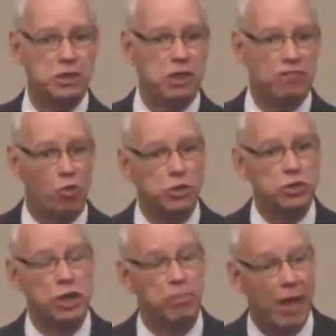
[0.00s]
and
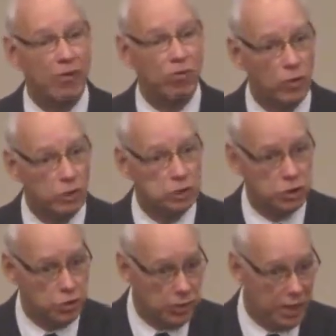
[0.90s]
fortunate by the ones you
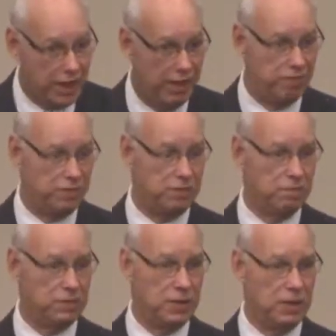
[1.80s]
do have.
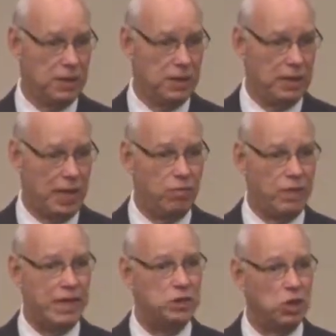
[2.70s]
And
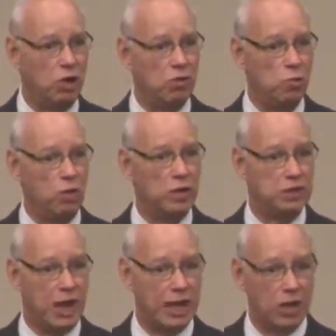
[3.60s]
these are the ones
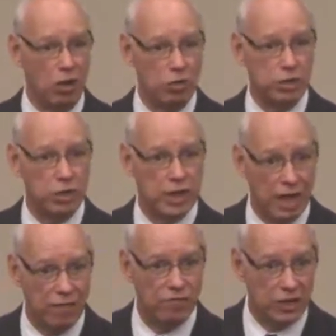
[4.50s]
I call your
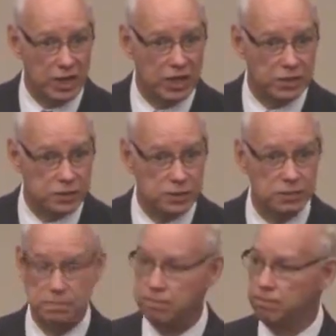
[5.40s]
confidants.
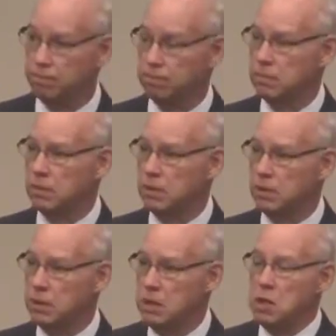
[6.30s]

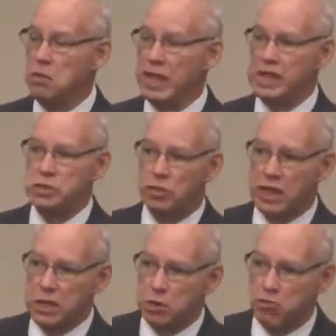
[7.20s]
These are
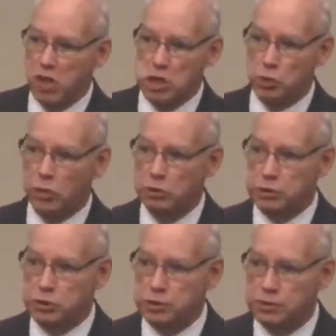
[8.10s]
the
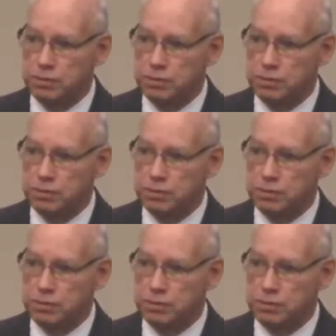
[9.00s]
individuals